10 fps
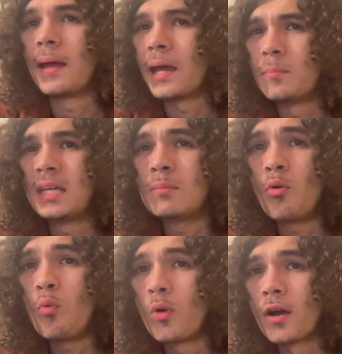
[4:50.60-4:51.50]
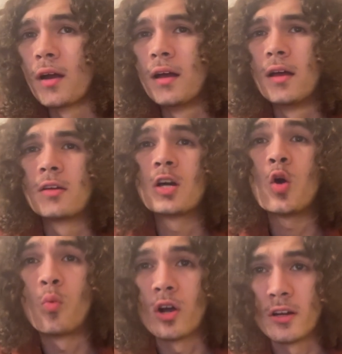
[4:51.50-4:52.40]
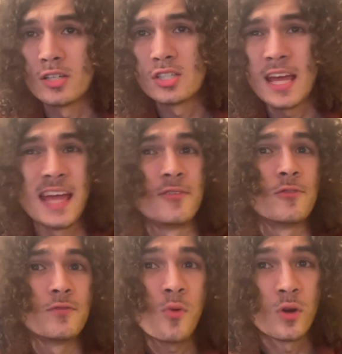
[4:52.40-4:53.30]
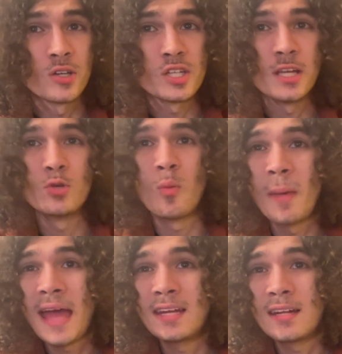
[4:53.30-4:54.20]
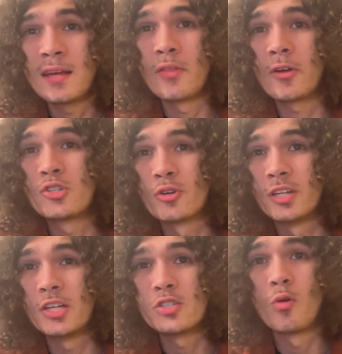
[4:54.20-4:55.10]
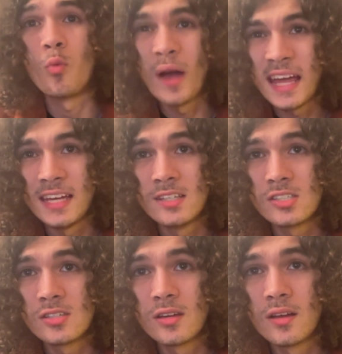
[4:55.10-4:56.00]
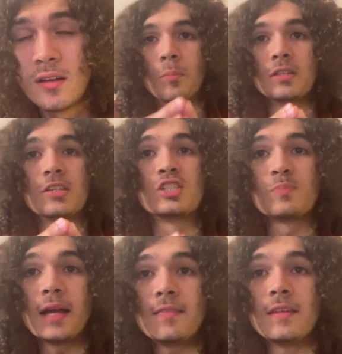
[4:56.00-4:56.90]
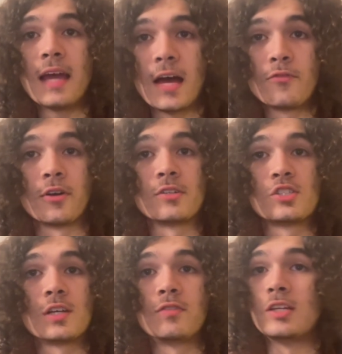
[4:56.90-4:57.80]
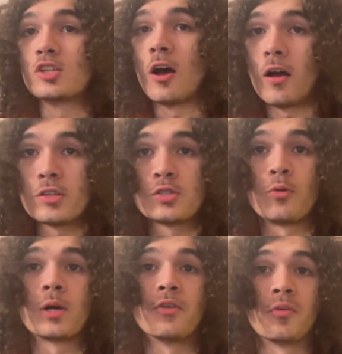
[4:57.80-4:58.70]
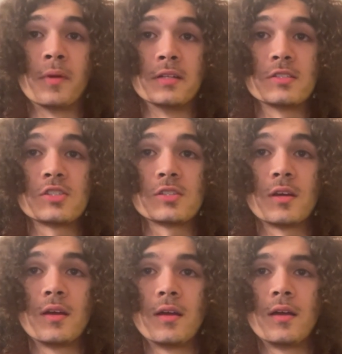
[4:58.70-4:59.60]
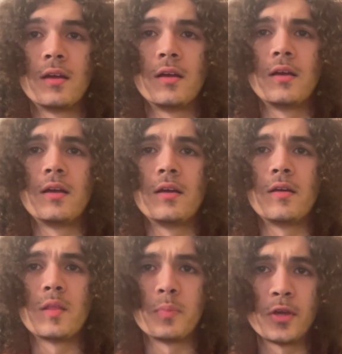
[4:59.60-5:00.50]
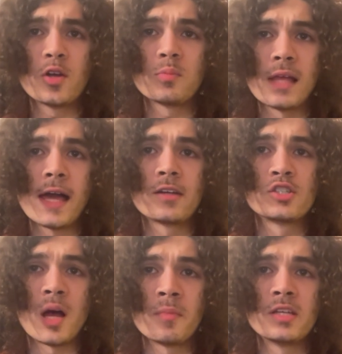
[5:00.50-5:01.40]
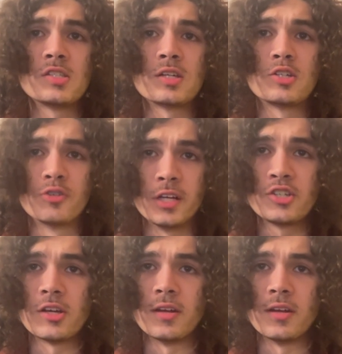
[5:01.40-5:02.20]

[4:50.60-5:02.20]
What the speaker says: and people were coerced and forced into abandoning their traditional ways. But despite the efforts of these hostile governments, the pure black shamanistic tradition